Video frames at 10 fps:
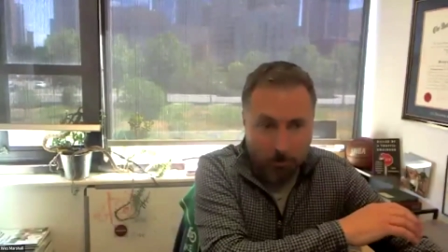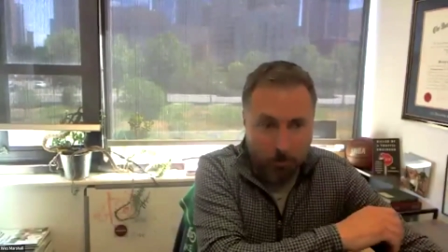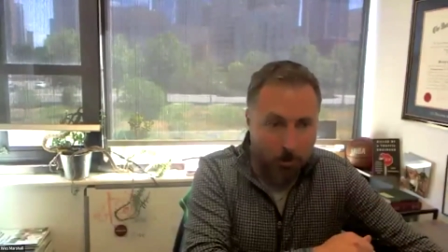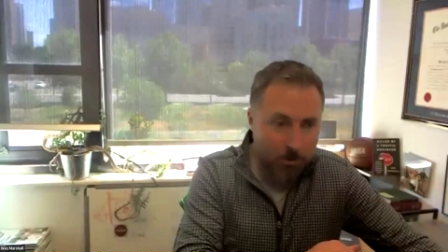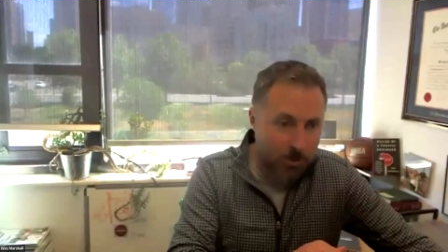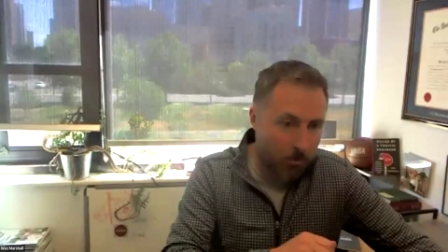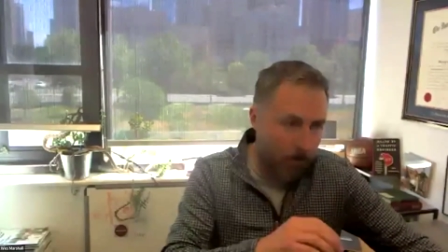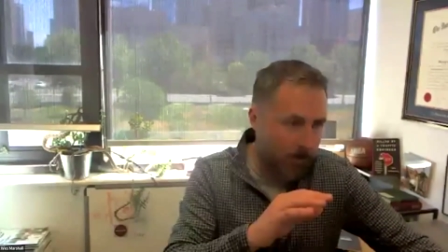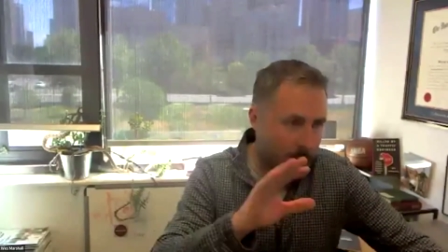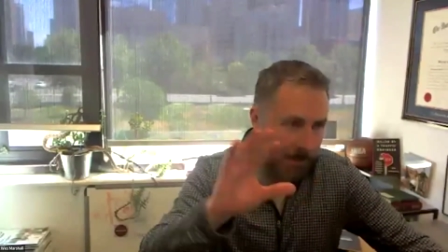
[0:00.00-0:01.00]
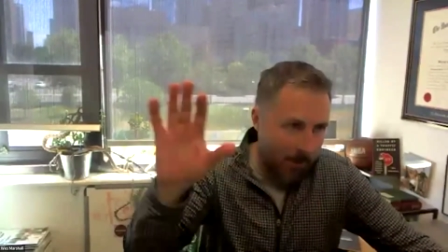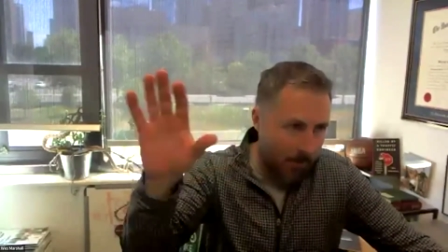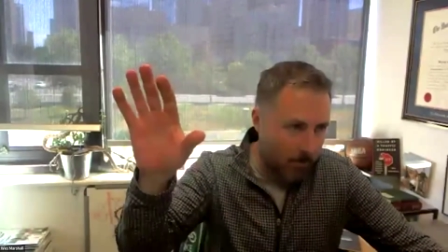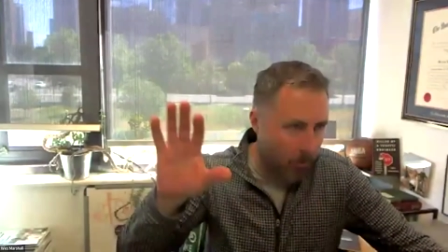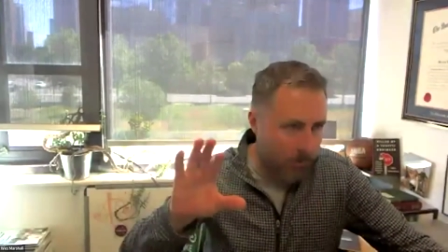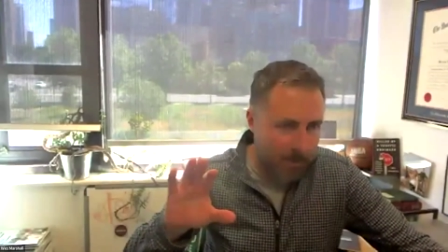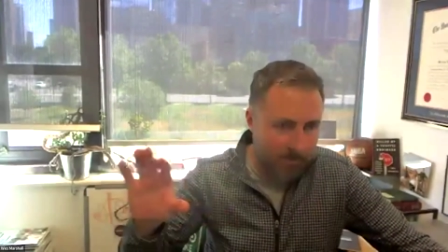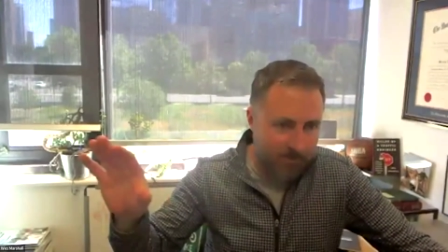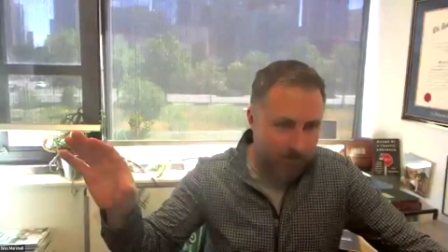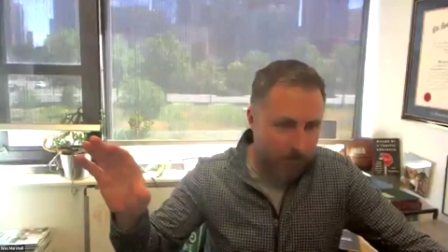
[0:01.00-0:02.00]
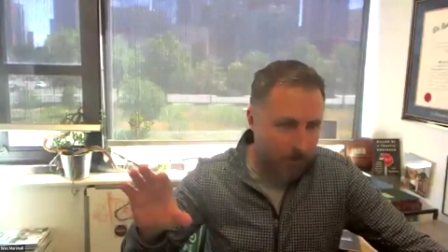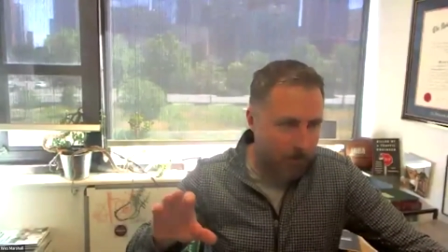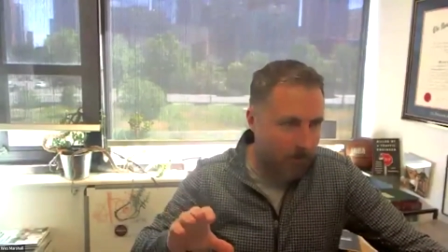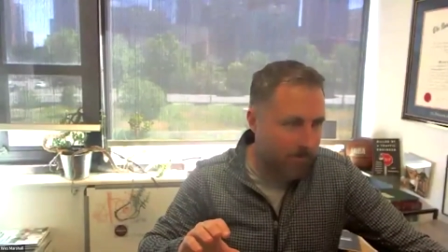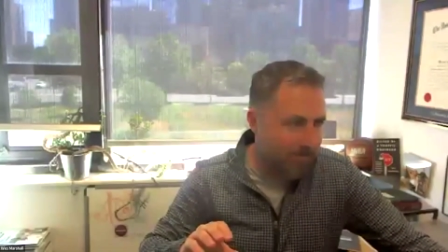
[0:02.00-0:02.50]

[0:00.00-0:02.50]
approach where we're just kind of looking for